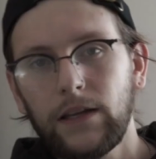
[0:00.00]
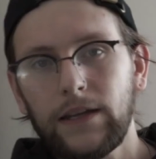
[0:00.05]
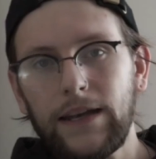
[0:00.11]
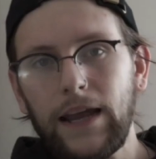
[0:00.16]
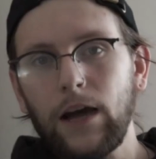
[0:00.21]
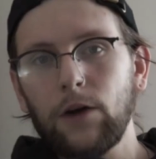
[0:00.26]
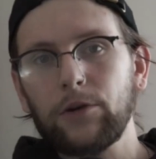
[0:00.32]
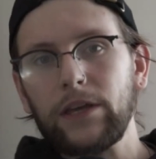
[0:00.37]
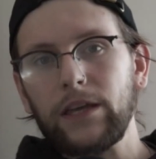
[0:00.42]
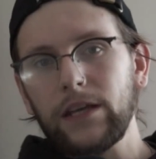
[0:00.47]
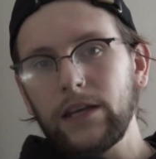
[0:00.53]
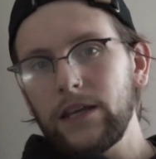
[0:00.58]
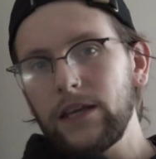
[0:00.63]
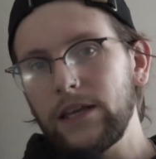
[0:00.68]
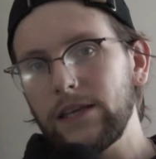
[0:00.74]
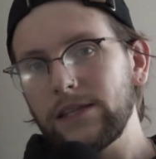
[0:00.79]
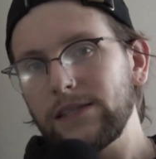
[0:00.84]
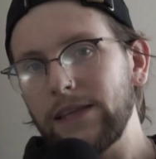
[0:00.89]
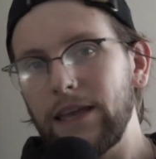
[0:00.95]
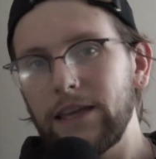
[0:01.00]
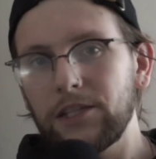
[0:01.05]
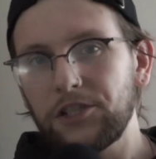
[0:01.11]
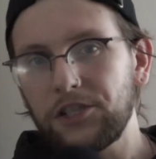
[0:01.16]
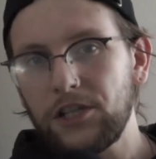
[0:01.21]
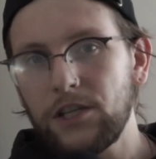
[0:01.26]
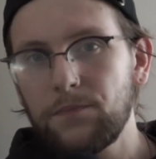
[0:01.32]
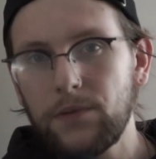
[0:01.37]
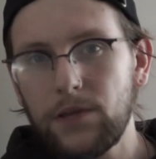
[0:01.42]
Now, Kitty is a
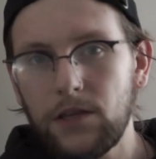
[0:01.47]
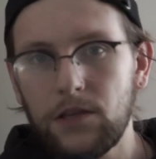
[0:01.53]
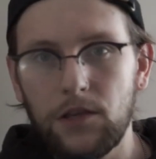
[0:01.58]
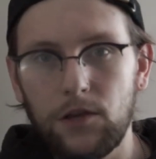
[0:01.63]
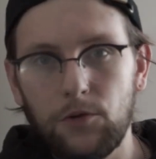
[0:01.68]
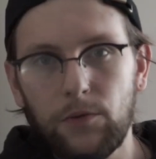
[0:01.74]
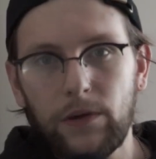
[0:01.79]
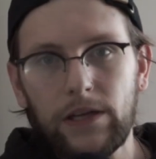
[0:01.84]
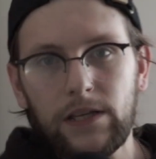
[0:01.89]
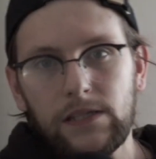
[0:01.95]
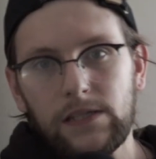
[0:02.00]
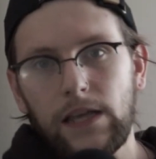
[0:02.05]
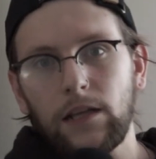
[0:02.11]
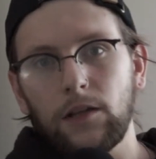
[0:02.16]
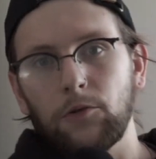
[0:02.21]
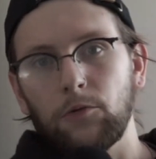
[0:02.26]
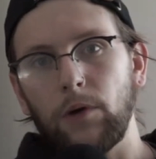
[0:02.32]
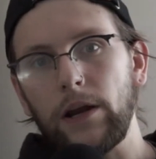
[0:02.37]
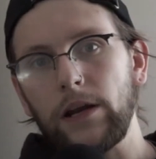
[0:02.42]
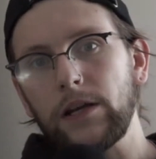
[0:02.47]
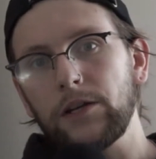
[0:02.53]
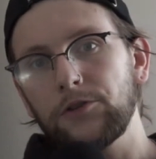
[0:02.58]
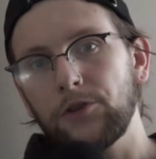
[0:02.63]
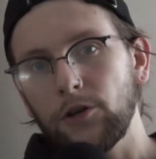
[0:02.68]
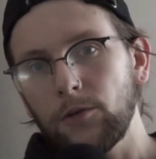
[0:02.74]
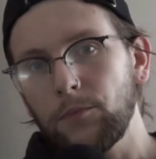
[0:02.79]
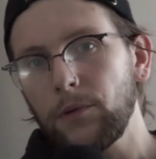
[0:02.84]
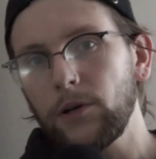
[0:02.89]
GPU-accelerated
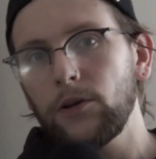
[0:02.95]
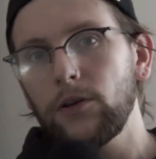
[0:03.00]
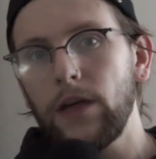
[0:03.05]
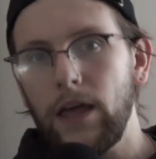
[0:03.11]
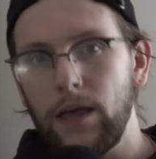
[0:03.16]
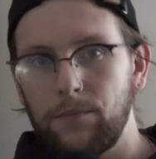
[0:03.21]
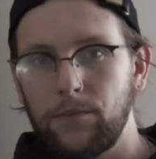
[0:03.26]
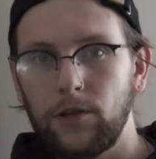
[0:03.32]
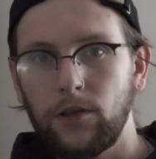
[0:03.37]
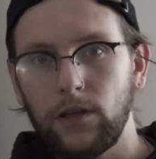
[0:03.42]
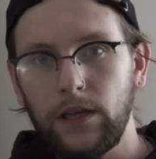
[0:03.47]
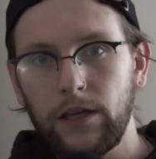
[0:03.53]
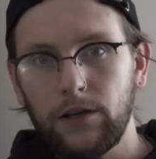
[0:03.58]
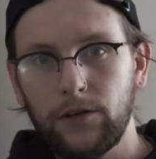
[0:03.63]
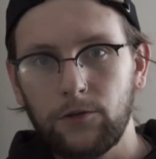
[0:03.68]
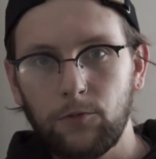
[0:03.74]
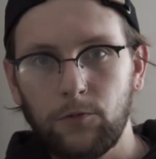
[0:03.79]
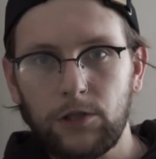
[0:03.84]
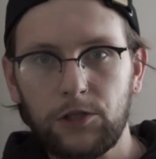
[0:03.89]
terminal emulator,